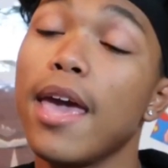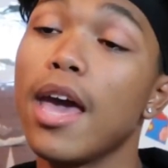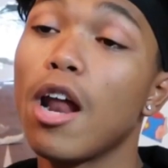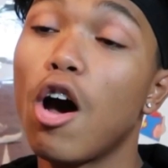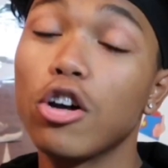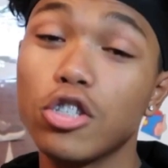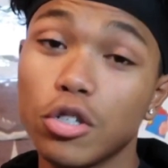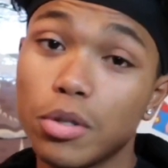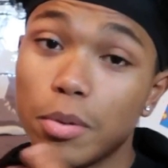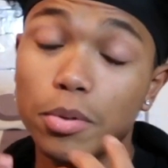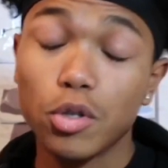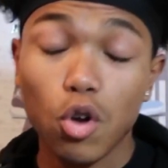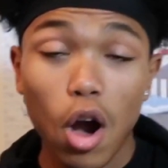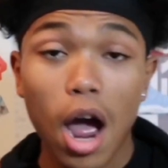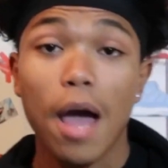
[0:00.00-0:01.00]
And also
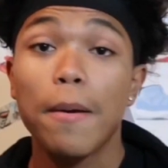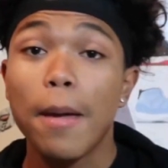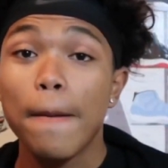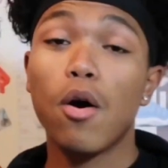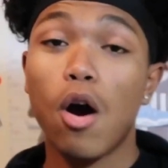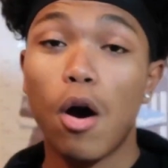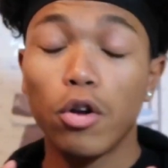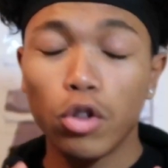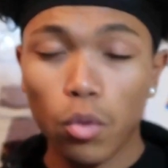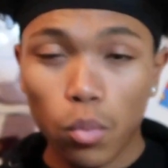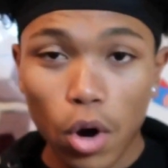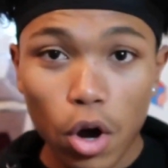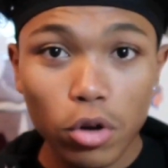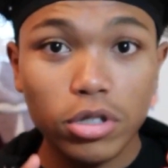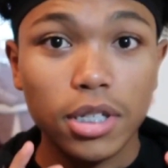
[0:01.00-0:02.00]
subscribe. On the
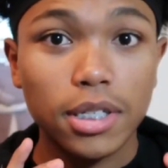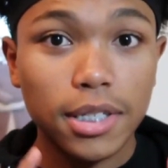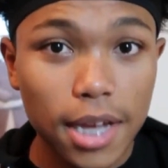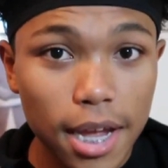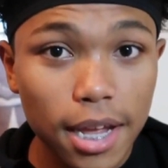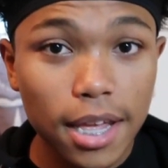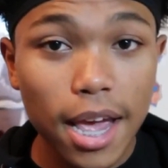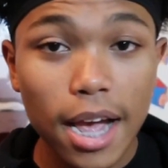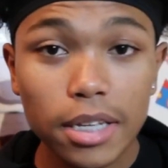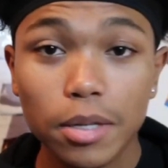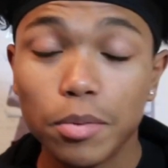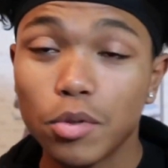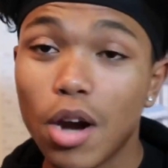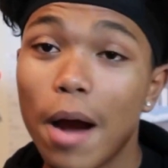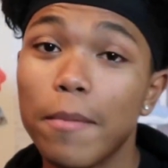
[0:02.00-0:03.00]
road to ten K
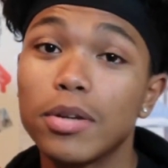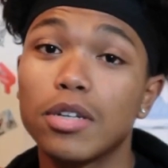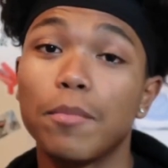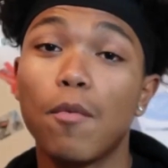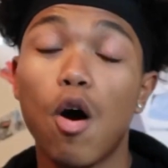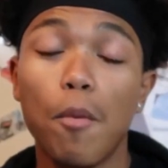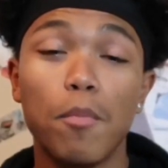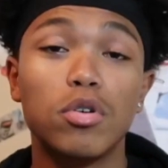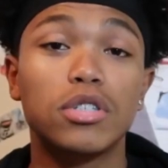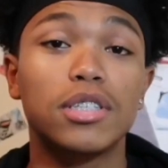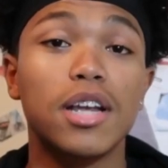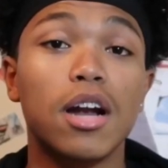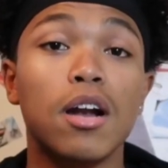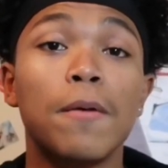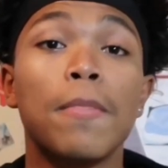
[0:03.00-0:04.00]
subscribers, I'm
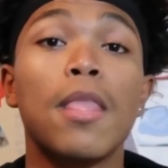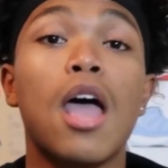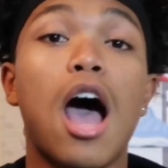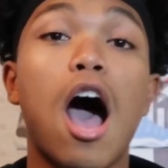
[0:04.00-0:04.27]
almost there.